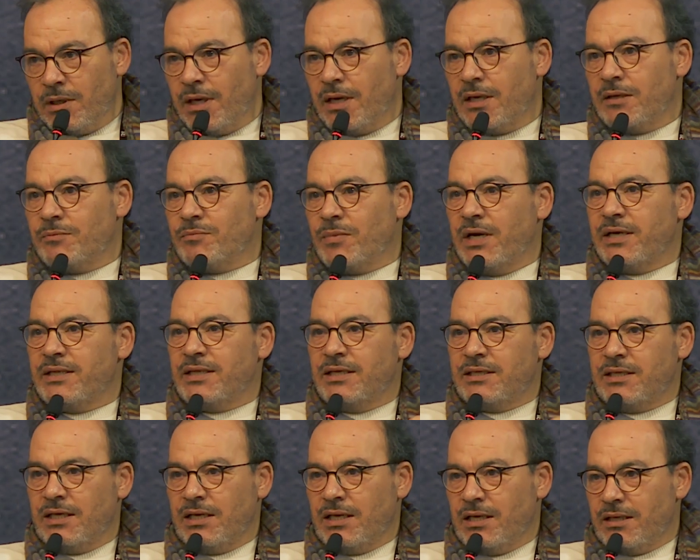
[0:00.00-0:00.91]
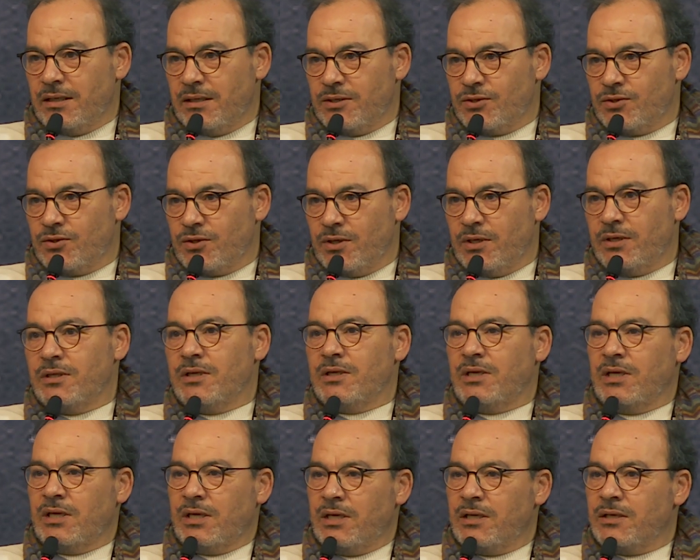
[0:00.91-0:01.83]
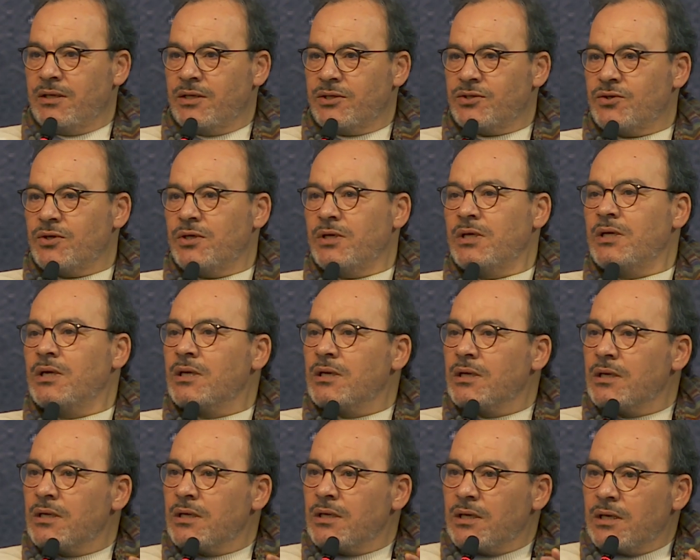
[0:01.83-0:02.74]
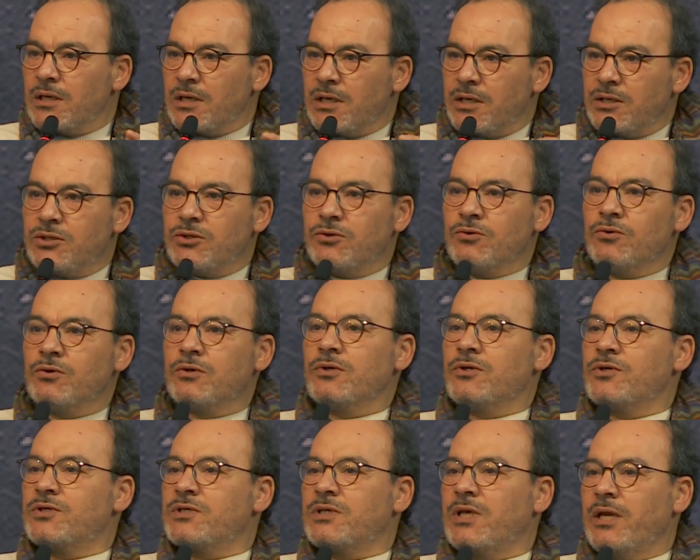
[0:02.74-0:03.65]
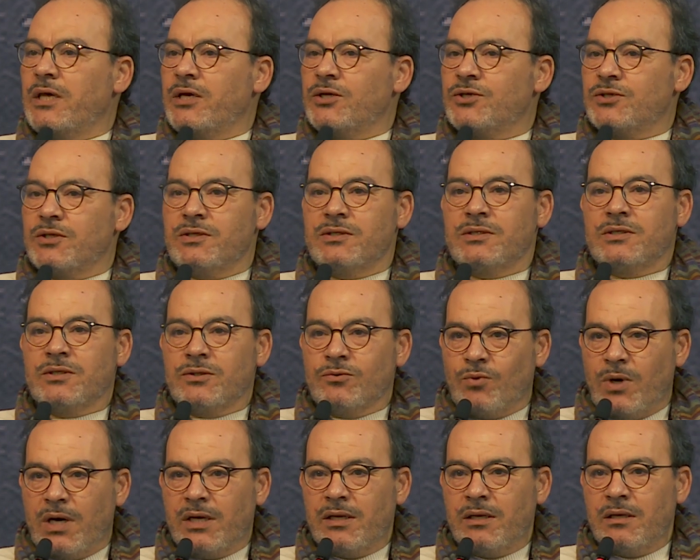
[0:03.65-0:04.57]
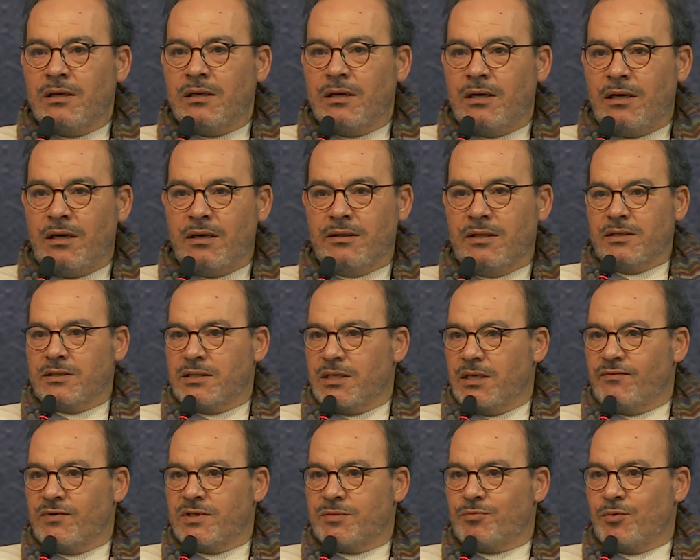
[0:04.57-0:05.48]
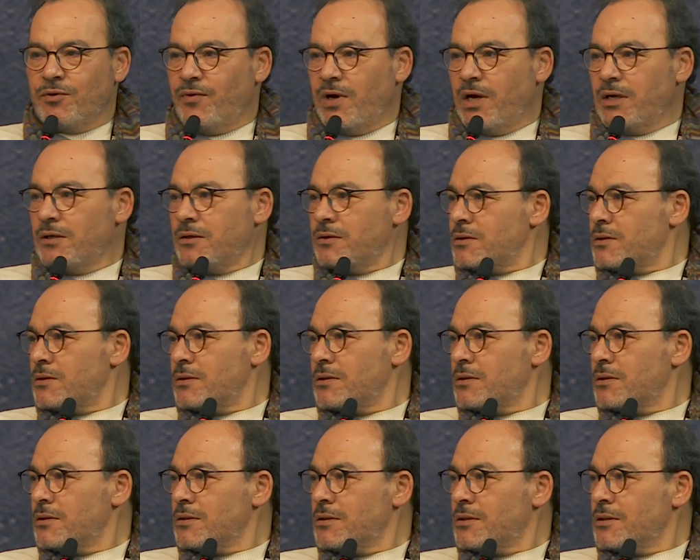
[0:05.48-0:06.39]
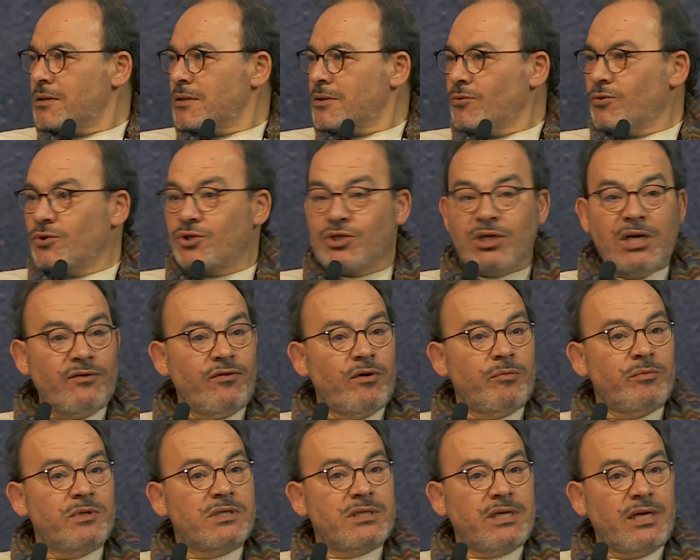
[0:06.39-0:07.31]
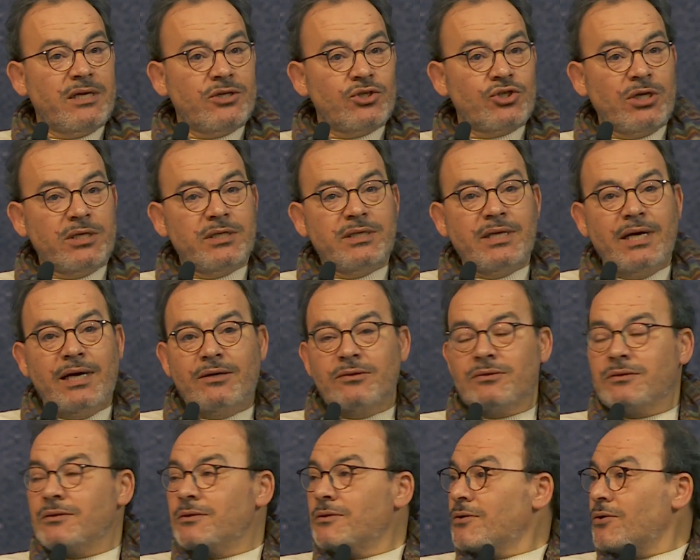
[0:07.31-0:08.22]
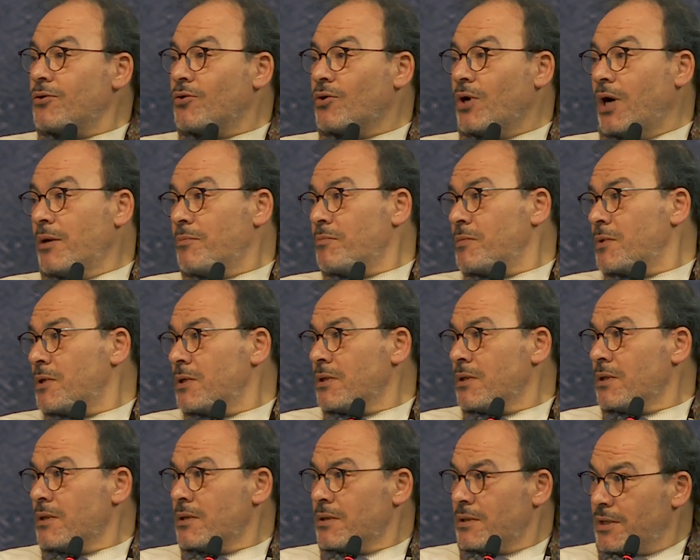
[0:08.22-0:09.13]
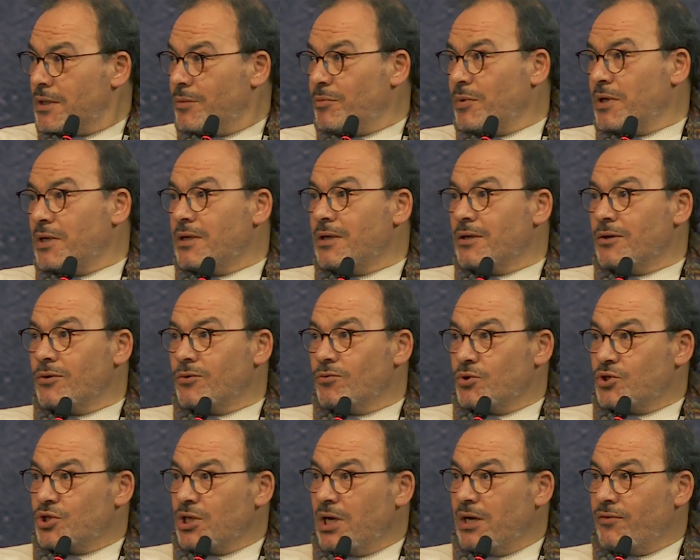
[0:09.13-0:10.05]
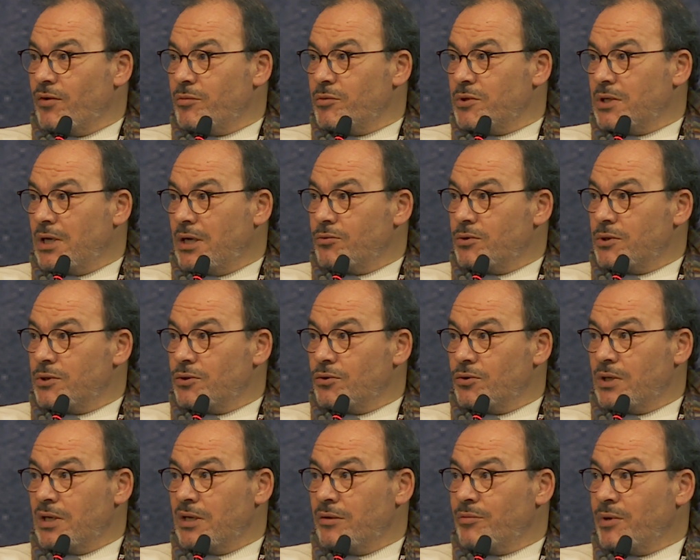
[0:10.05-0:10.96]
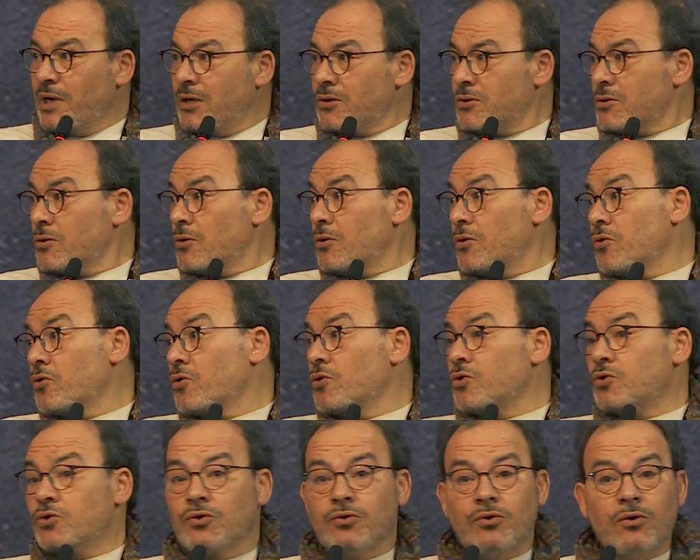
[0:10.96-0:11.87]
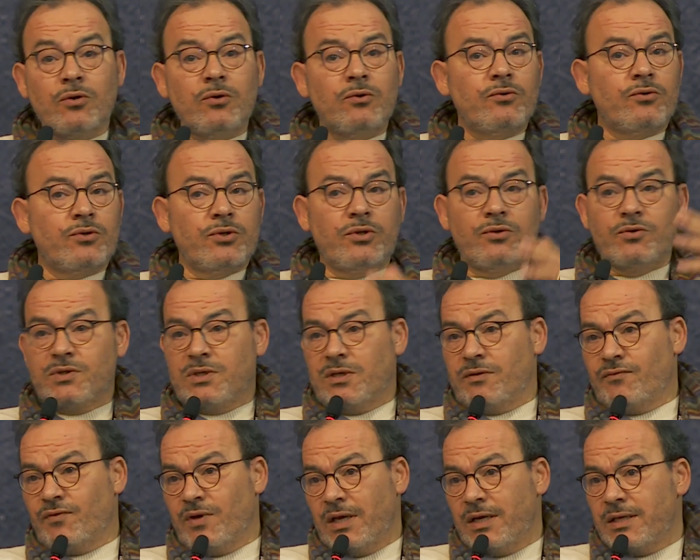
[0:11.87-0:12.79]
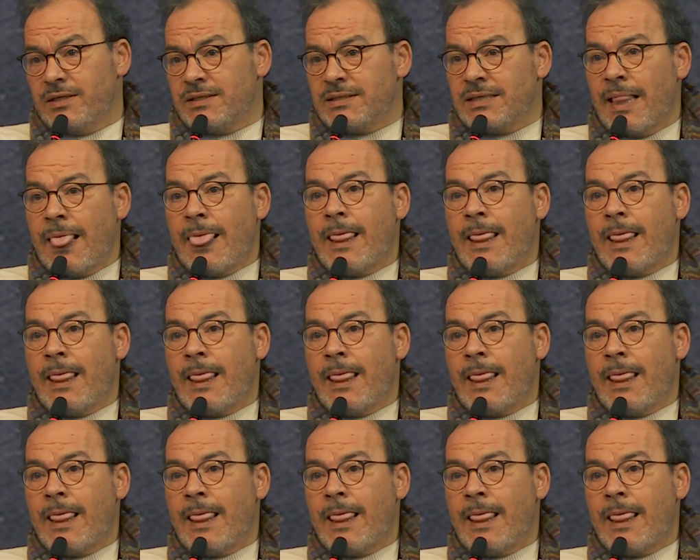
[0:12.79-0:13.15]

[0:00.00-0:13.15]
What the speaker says: and by the tech industry. The tech industry in 2 constellations. One are service providers, which governments can shut down or up, depending on which government are we talking about, or control or use surveillance,